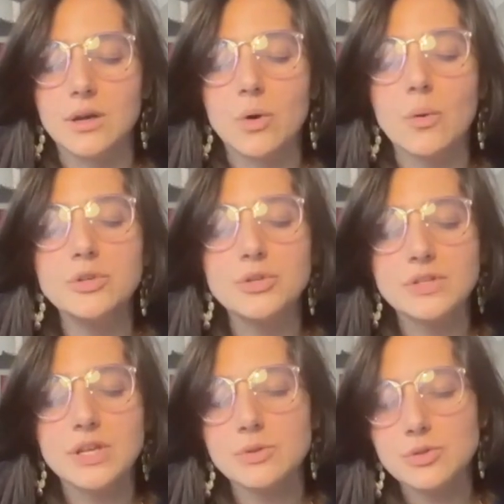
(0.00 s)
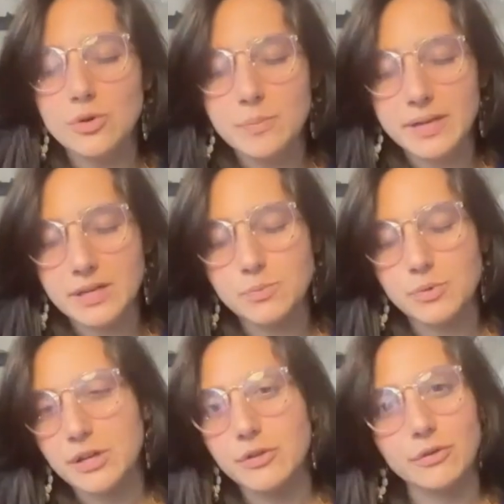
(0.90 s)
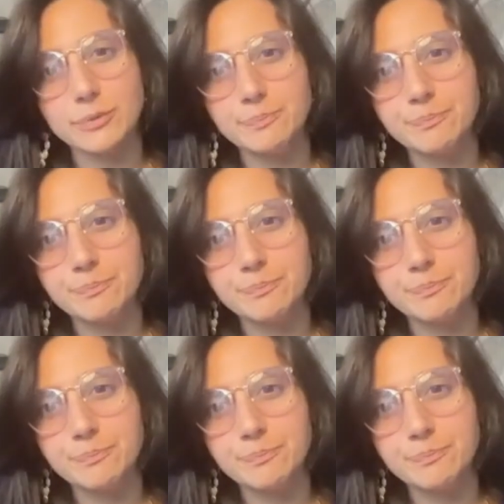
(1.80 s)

What would you say was your biggest breakthrough?